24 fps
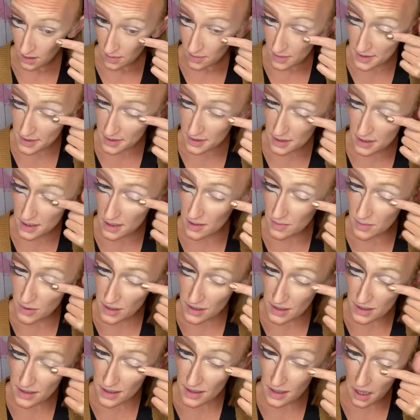Actually going to put
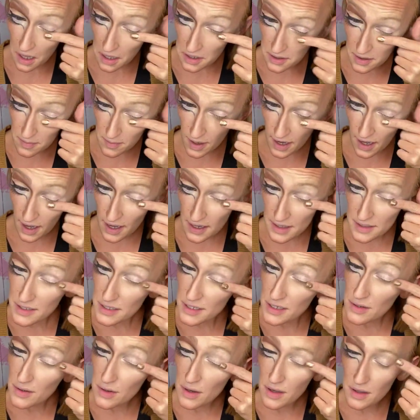a little under my eye
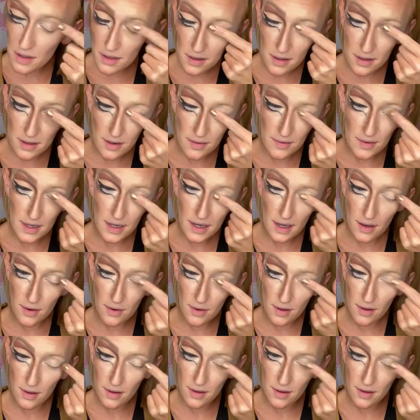too. There we go.